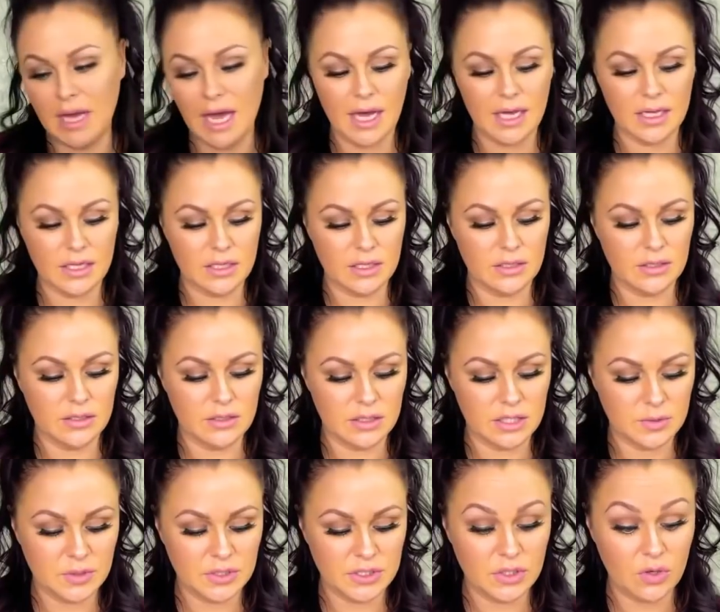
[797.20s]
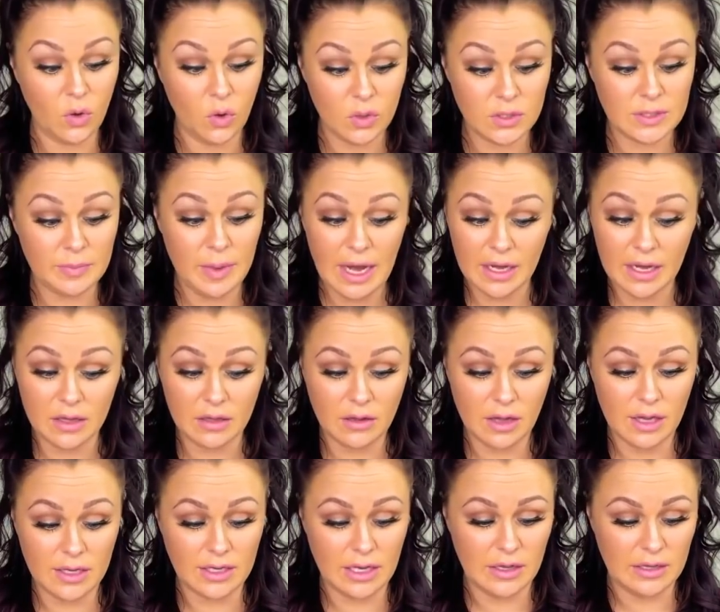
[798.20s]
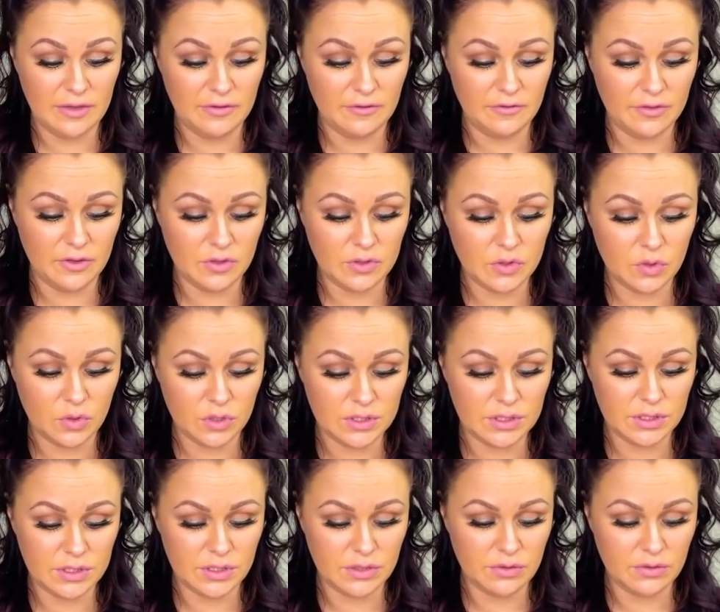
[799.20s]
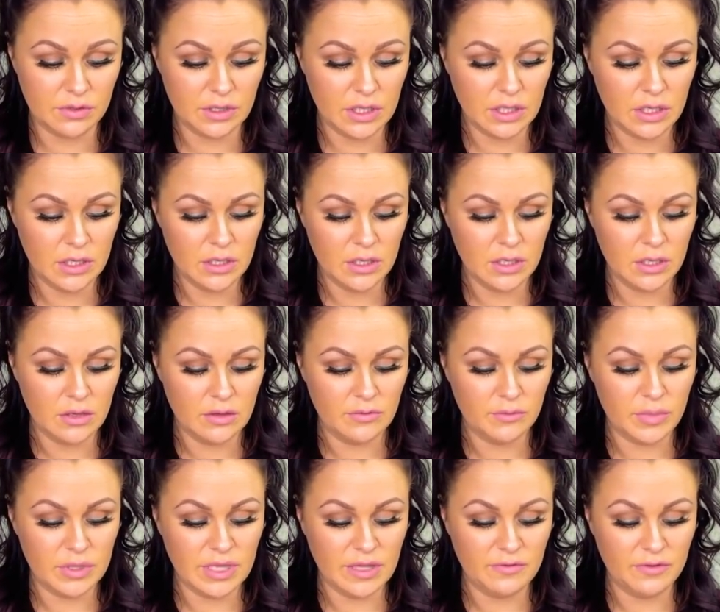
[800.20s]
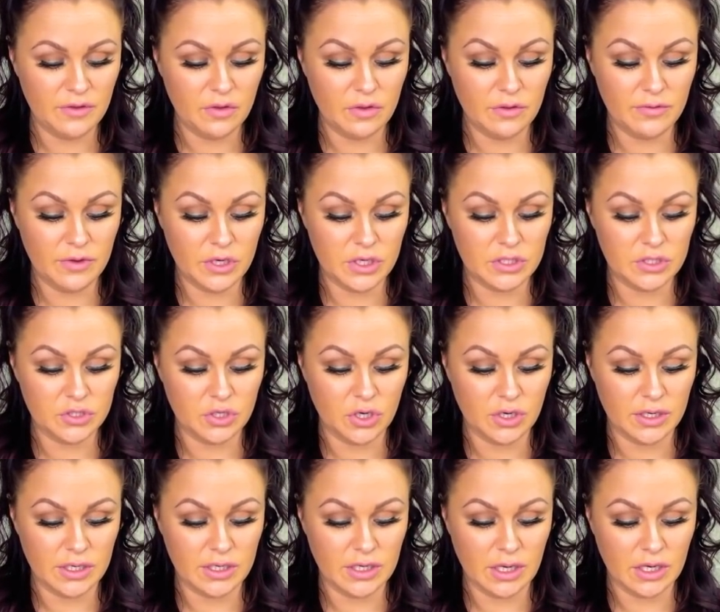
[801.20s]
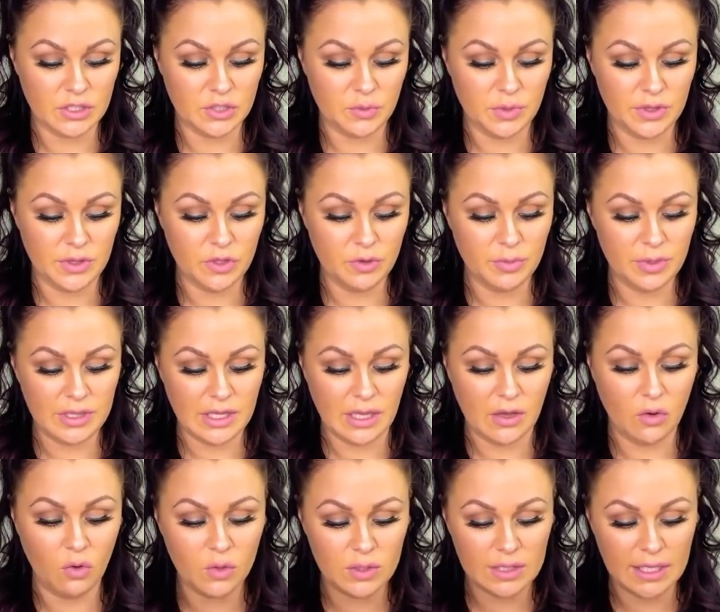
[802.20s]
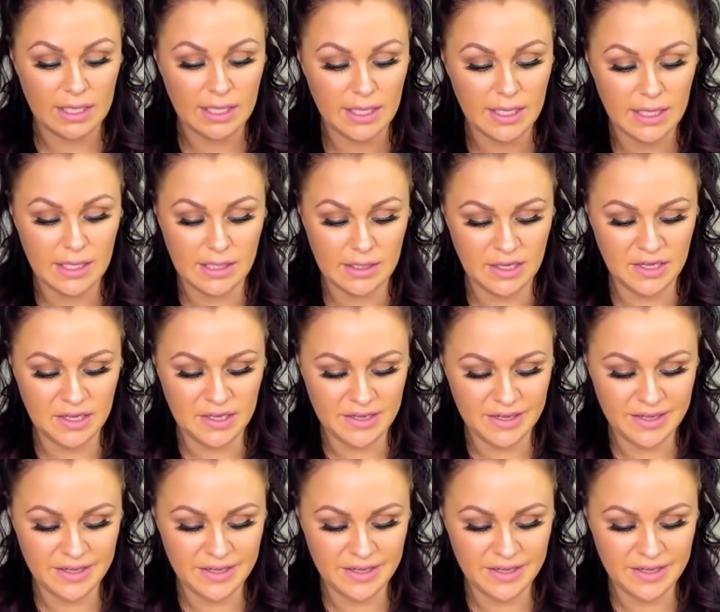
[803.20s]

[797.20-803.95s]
back this person holds back a lot on how they feel towards you, but they feel a very strong connection with you, but they hold it in.